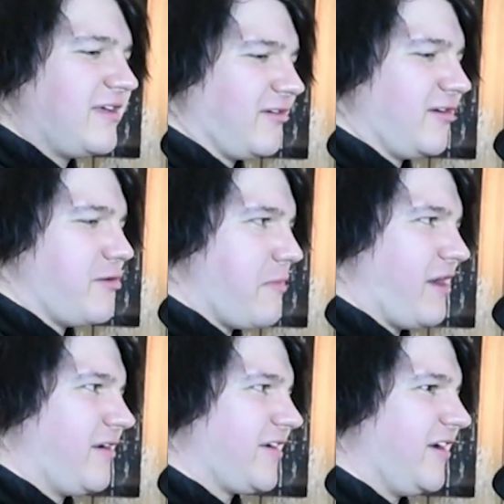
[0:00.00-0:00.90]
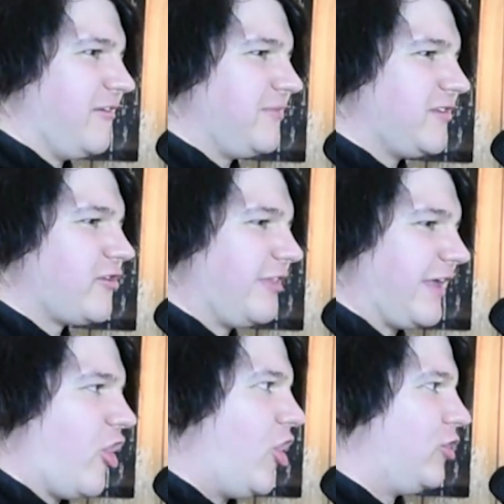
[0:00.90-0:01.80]
here in America, but it's called
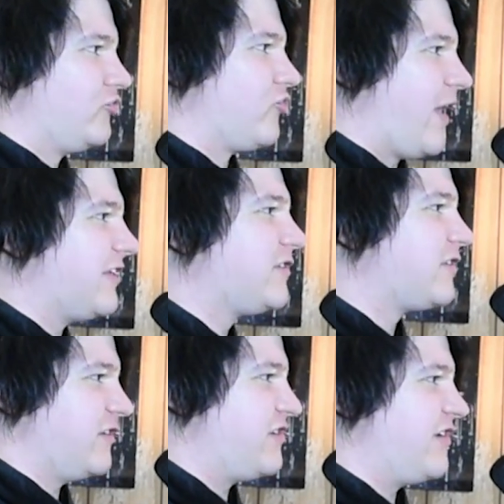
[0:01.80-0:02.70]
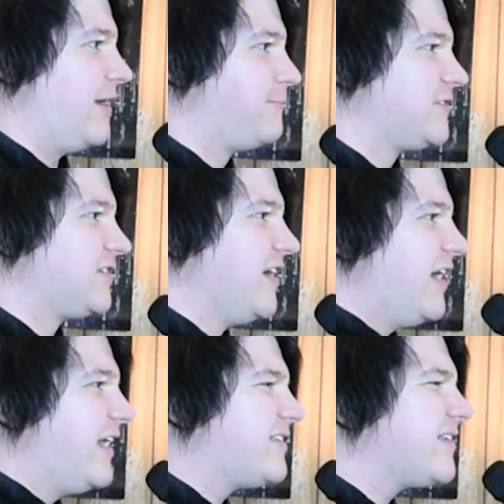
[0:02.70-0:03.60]
like all dressed chips,
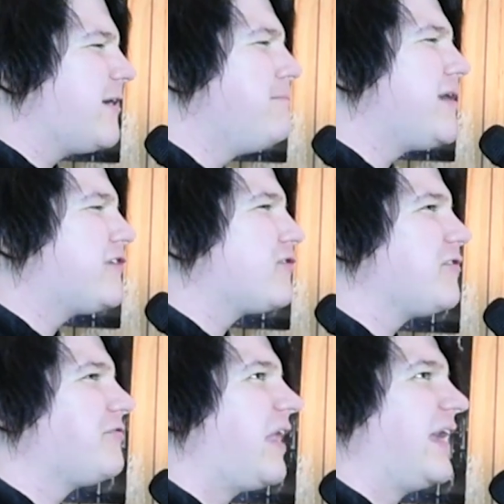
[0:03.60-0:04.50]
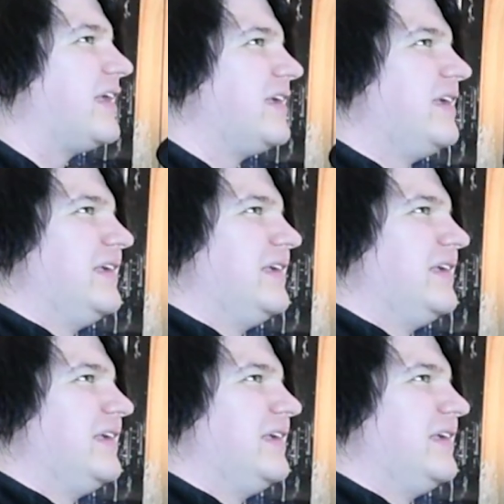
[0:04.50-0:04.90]
and it's like a mixture of like,